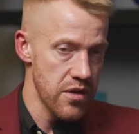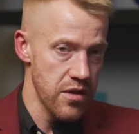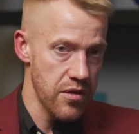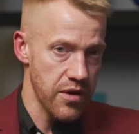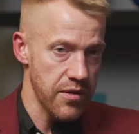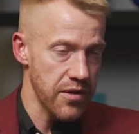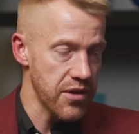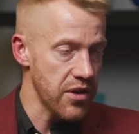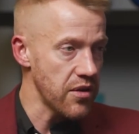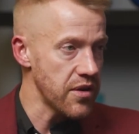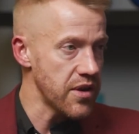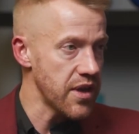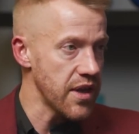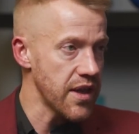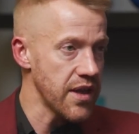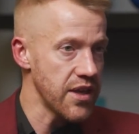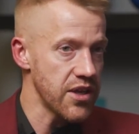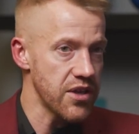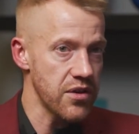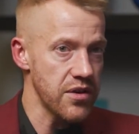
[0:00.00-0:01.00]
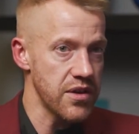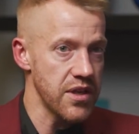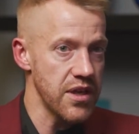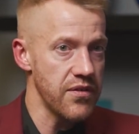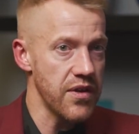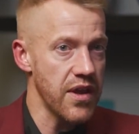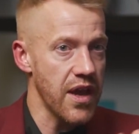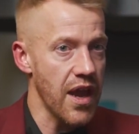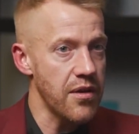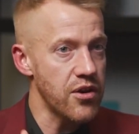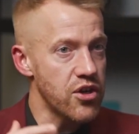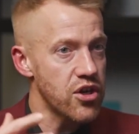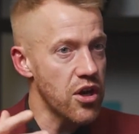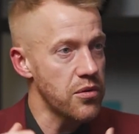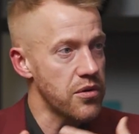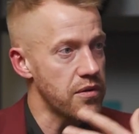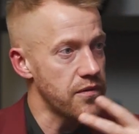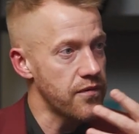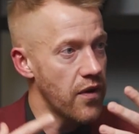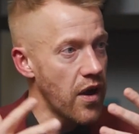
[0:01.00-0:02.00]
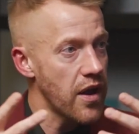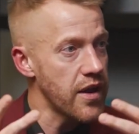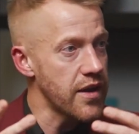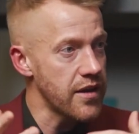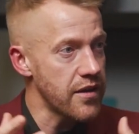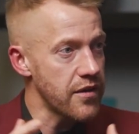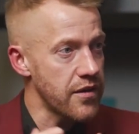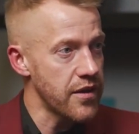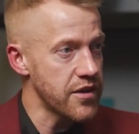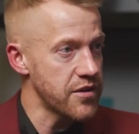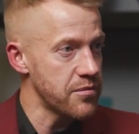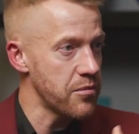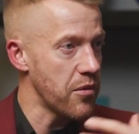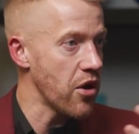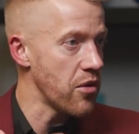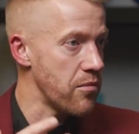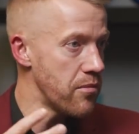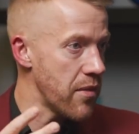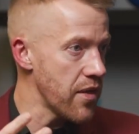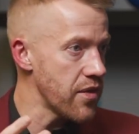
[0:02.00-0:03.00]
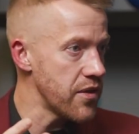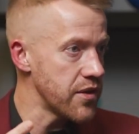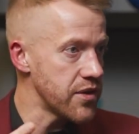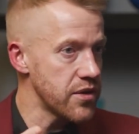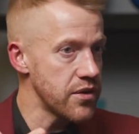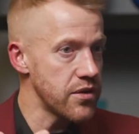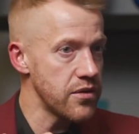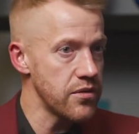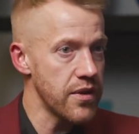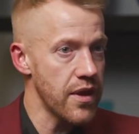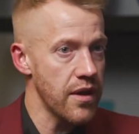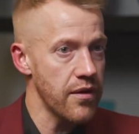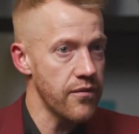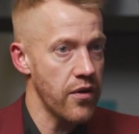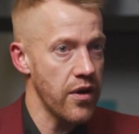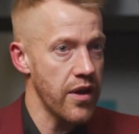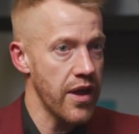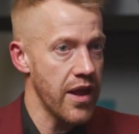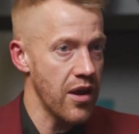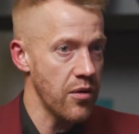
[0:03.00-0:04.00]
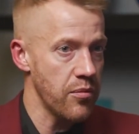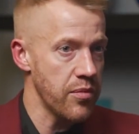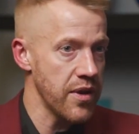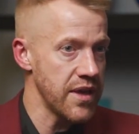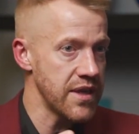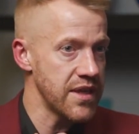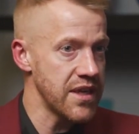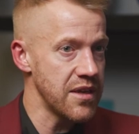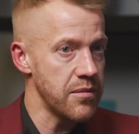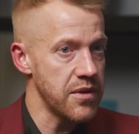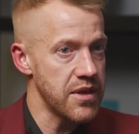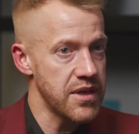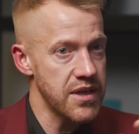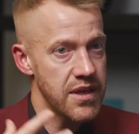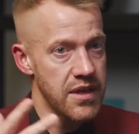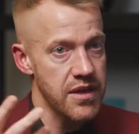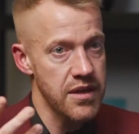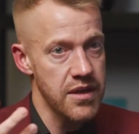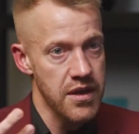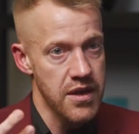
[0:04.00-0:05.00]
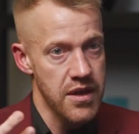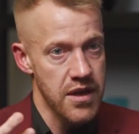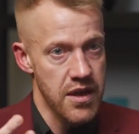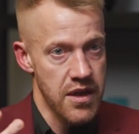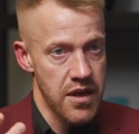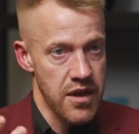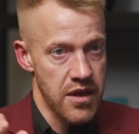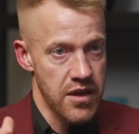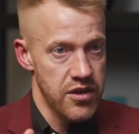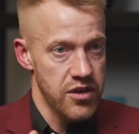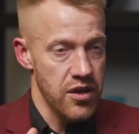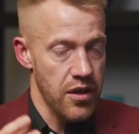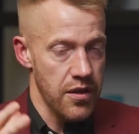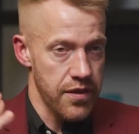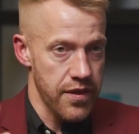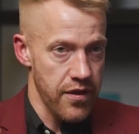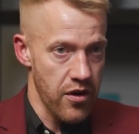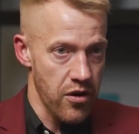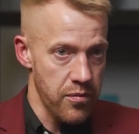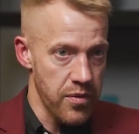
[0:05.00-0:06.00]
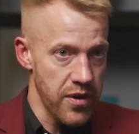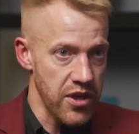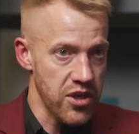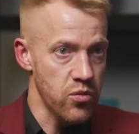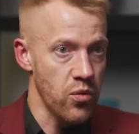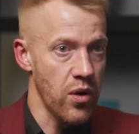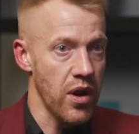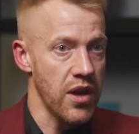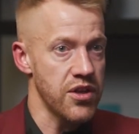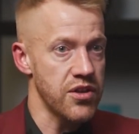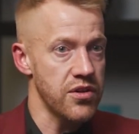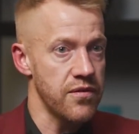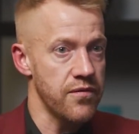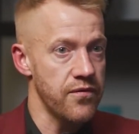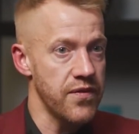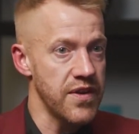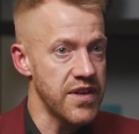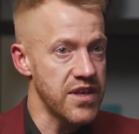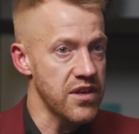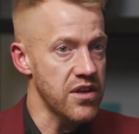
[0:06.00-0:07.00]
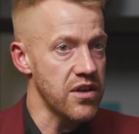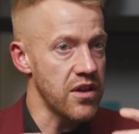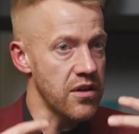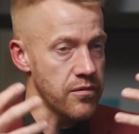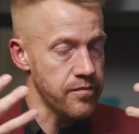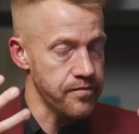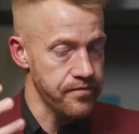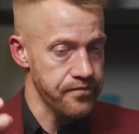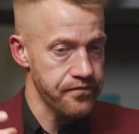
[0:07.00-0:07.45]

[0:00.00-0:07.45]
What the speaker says: I know I don't take kids on a TV game show to find it. And there's my methods to do that via NLP, CBT, and silent therapy, as well as the physical